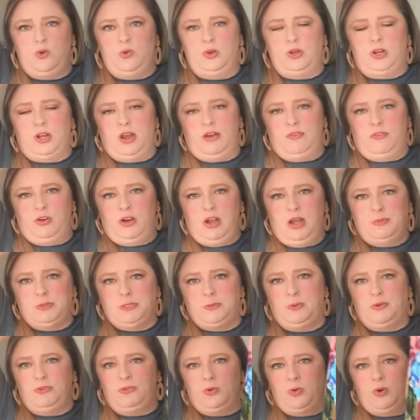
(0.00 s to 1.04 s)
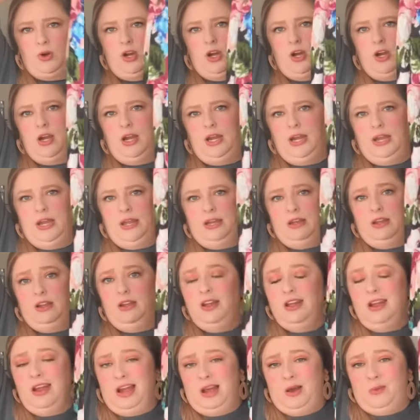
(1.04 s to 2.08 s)
cover-ups before, and
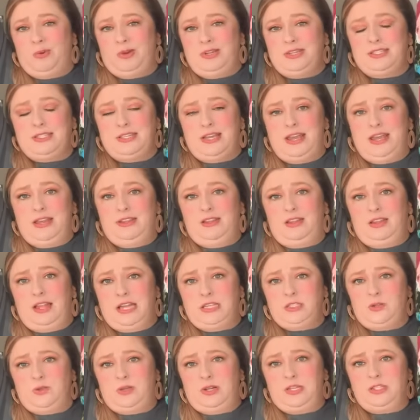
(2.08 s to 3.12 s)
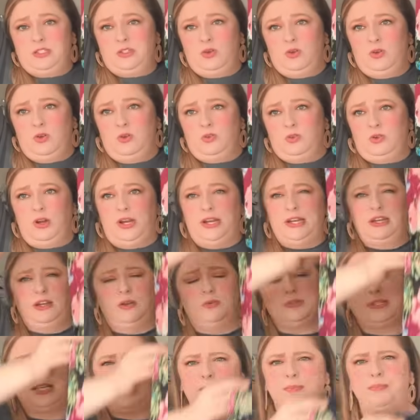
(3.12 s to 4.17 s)
I want to say the last one I sold, granted it
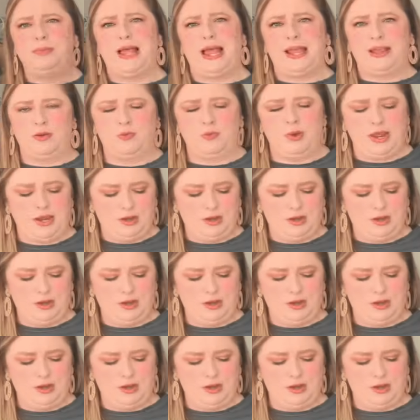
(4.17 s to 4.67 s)
was like black and white, it